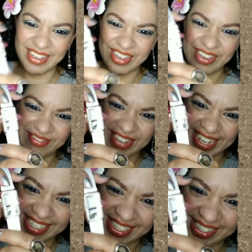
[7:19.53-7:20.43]

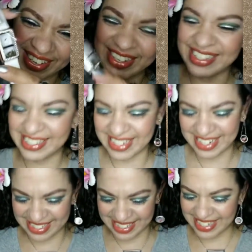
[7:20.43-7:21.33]
my stardust
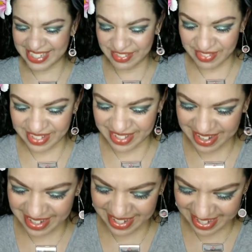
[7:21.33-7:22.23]
is in a different
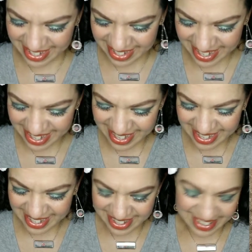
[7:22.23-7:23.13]
locket.
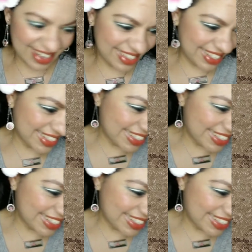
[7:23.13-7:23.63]
All right, let's